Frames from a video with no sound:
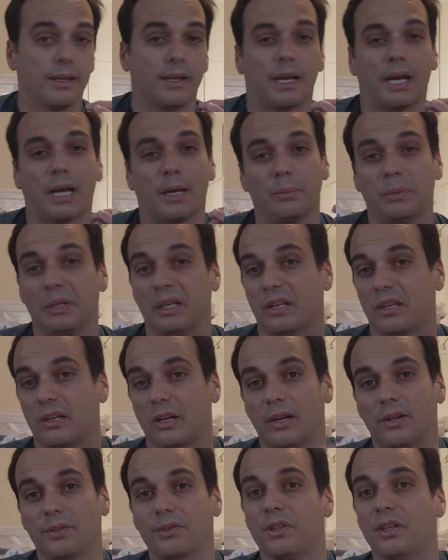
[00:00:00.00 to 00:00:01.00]
I'll be
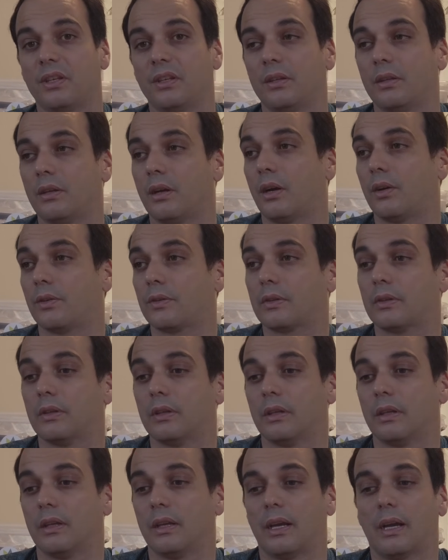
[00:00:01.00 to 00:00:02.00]
cutting up,
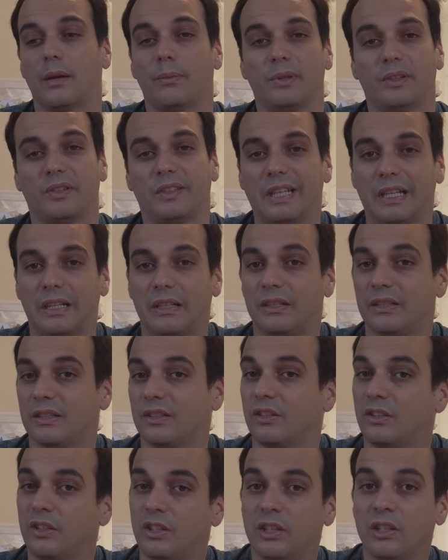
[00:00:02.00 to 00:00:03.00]
I'll be
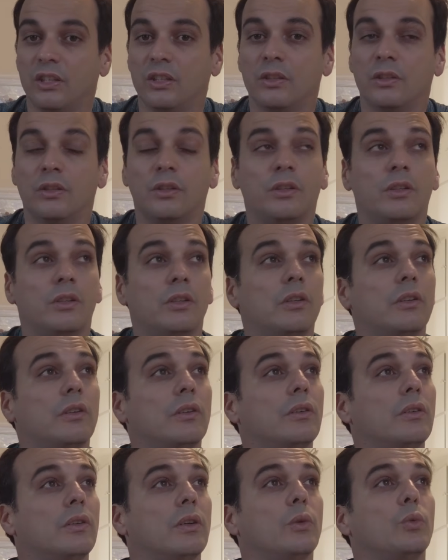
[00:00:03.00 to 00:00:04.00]
selling
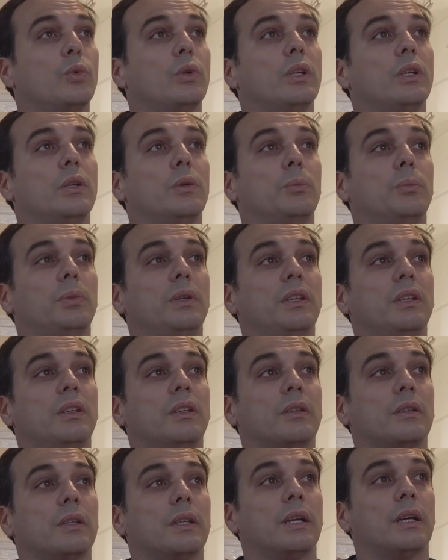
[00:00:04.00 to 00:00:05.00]
gear. I've
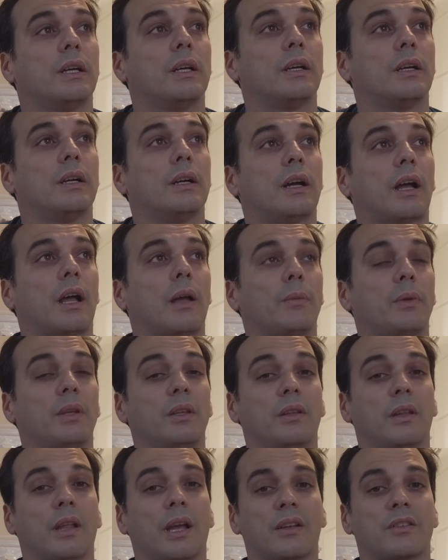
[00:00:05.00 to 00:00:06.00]

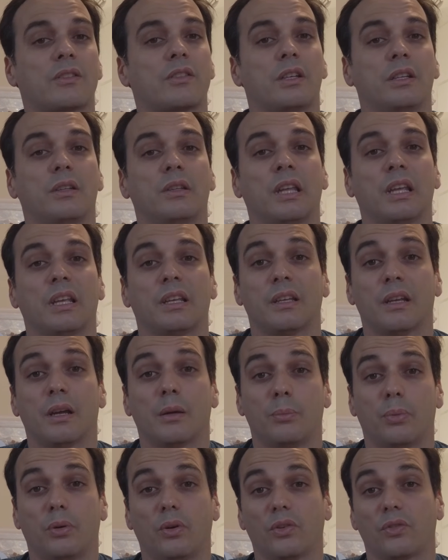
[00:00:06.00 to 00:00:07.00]
been actually taking a
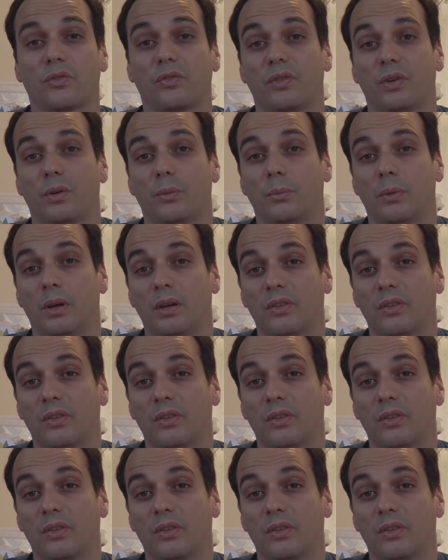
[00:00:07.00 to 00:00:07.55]
pause from